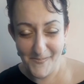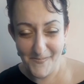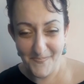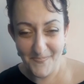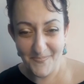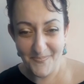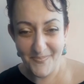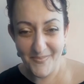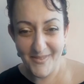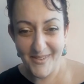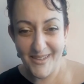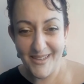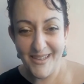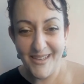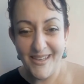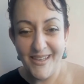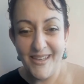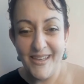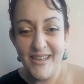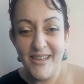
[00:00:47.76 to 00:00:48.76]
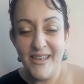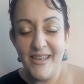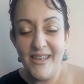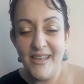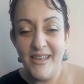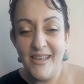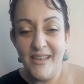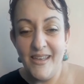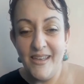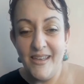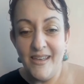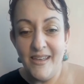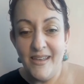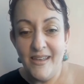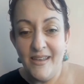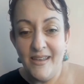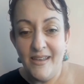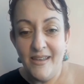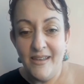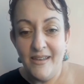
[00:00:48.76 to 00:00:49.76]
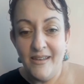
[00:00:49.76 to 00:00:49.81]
[no speech]